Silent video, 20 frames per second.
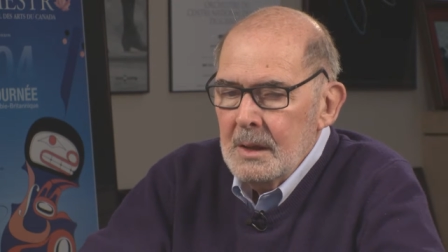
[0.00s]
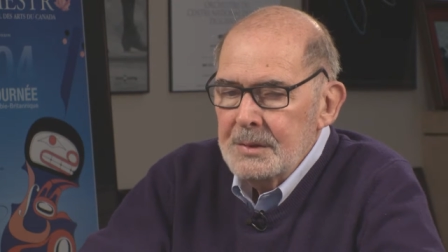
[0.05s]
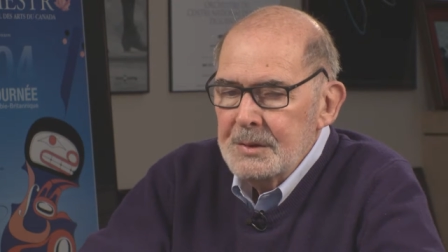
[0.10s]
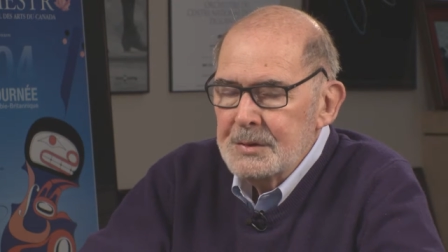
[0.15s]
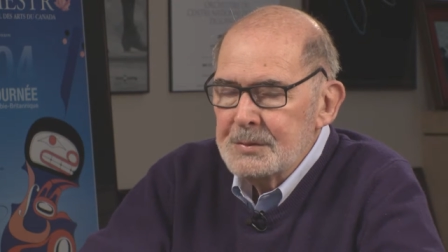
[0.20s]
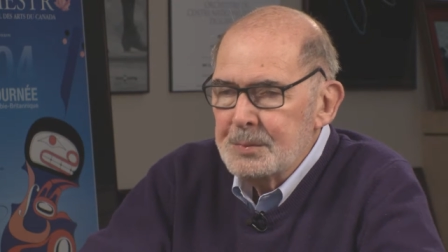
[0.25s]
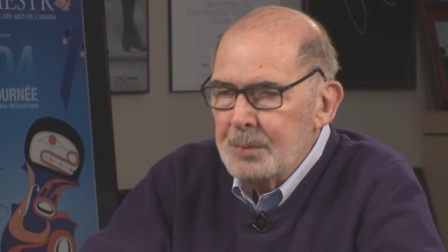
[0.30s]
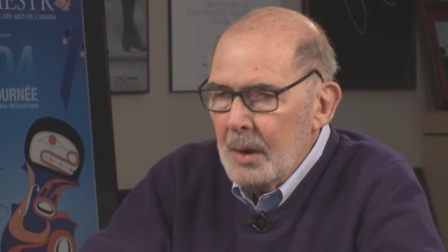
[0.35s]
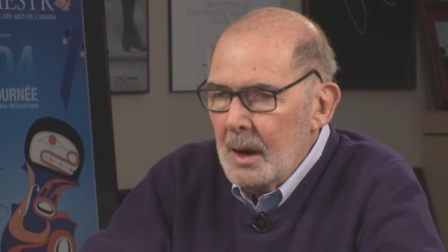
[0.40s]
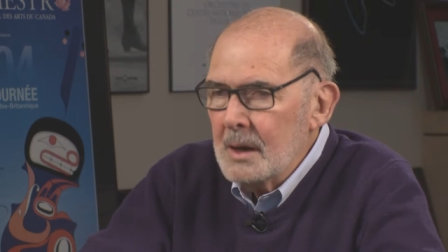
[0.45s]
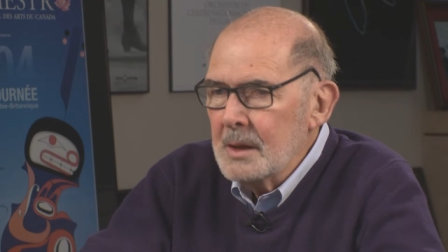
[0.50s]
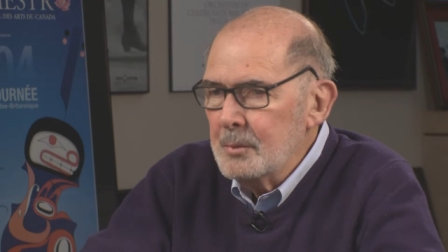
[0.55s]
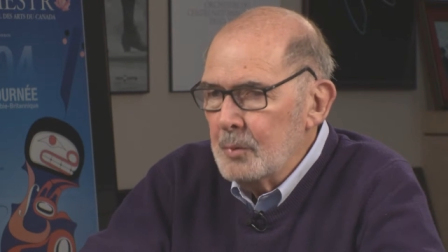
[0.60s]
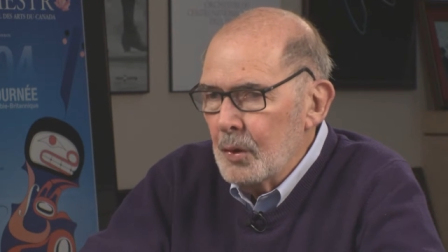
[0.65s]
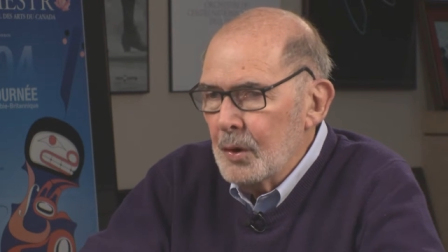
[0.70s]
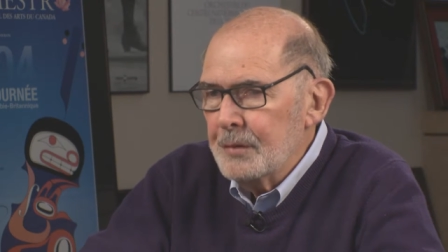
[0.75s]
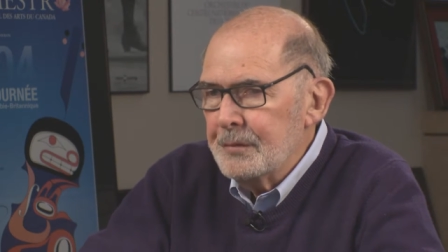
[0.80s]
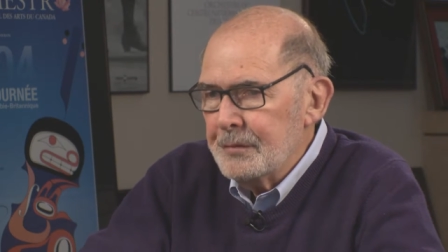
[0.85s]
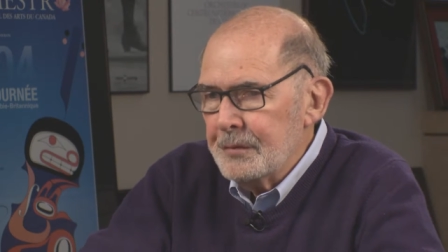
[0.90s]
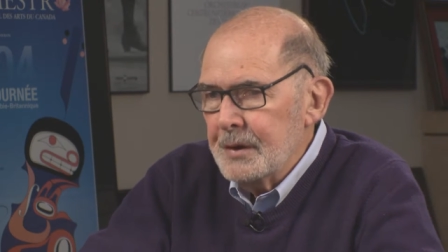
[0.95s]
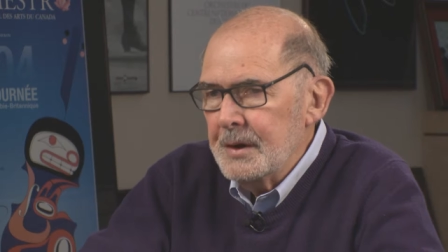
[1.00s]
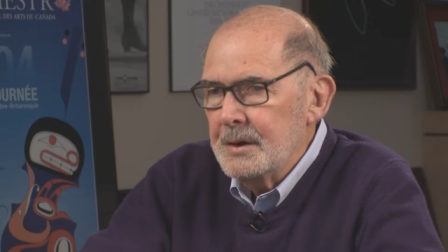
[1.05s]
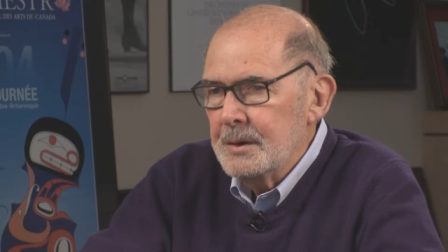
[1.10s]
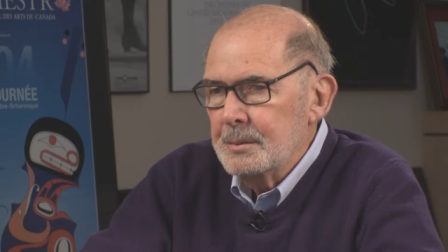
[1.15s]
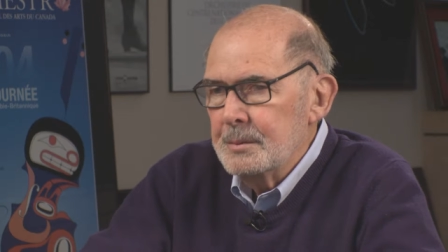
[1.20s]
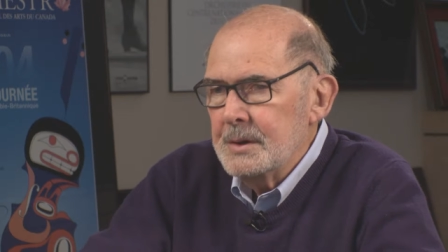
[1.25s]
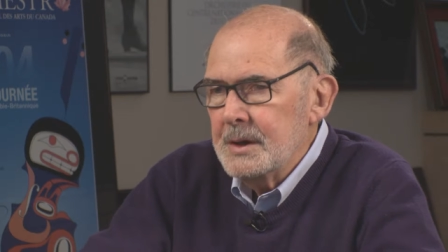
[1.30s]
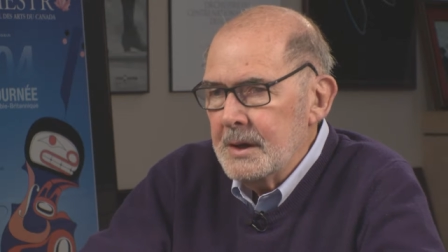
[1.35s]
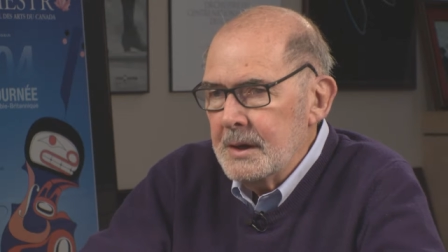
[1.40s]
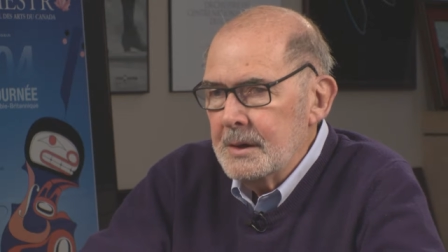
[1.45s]
there's probably more
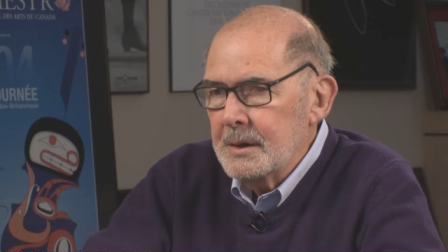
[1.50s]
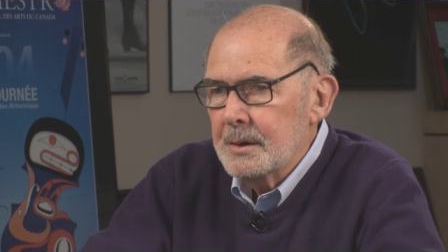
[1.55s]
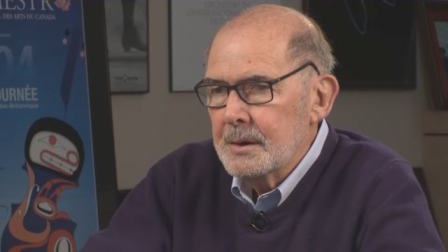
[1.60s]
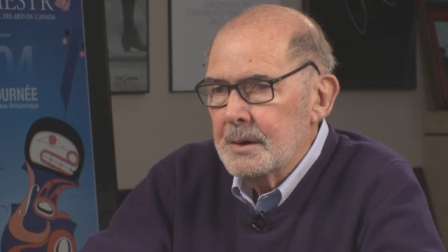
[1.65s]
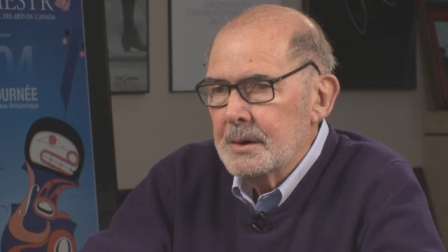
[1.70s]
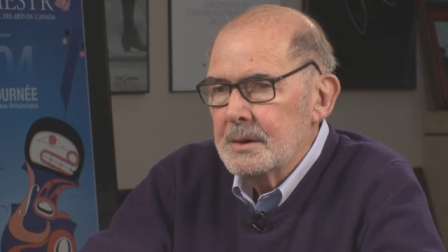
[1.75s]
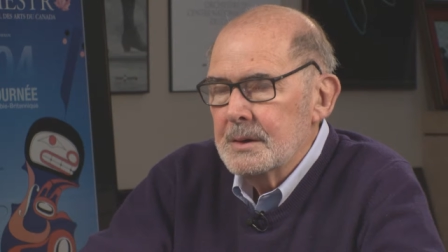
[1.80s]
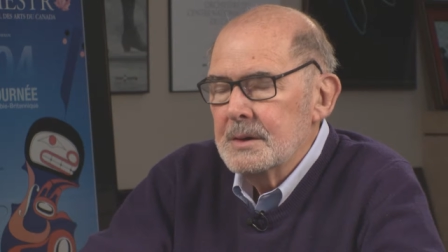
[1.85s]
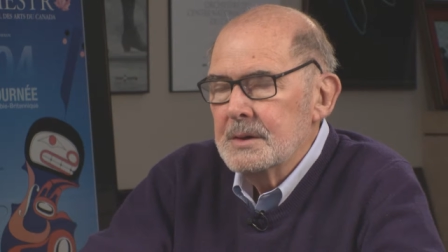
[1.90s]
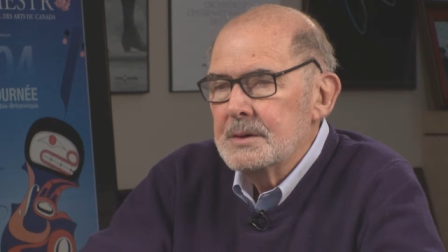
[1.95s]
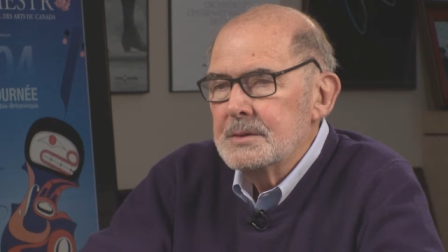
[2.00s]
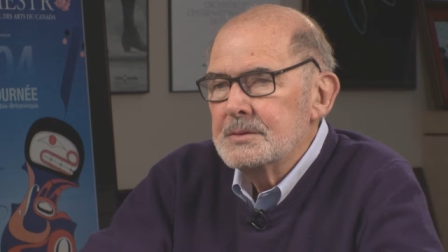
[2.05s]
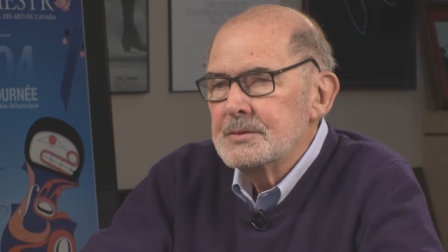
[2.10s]
freedom here